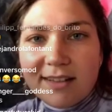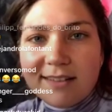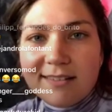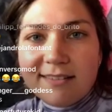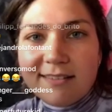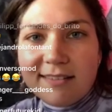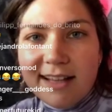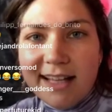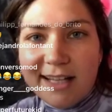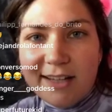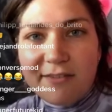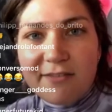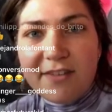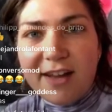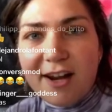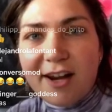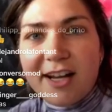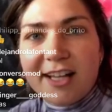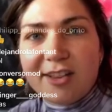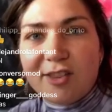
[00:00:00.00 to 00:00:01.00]

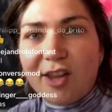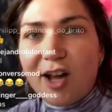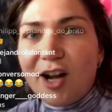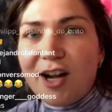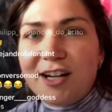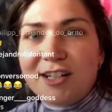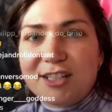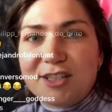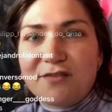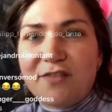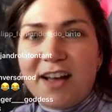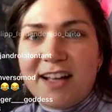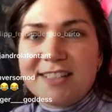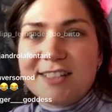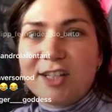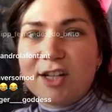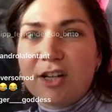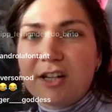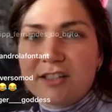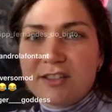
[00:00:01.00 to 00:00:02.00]
very large
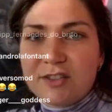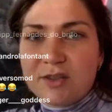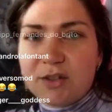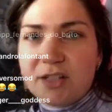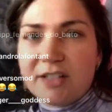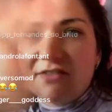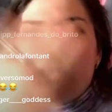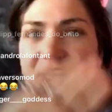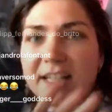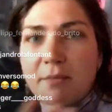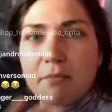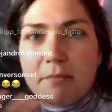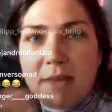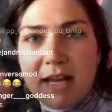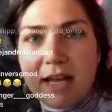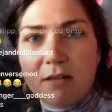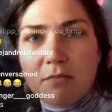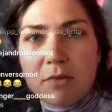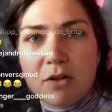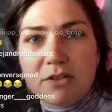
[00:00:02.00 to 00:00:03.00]
vessel and sort of like
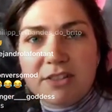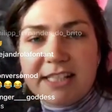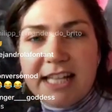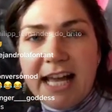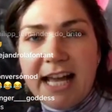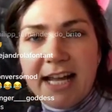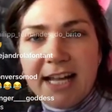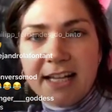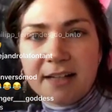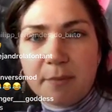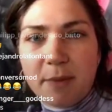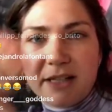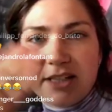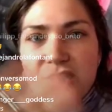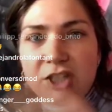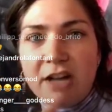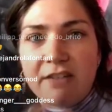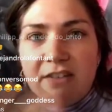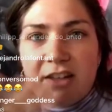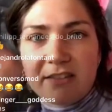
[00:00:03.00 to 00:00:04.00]
made a mosaic by
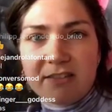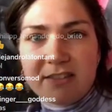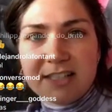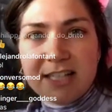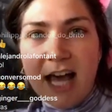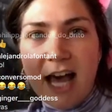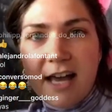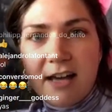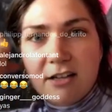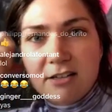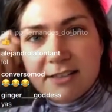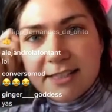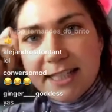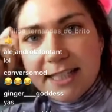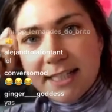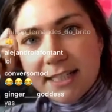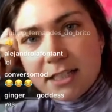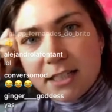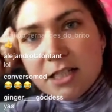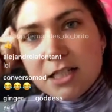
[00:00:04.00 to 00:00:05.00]
shoving the tiles in.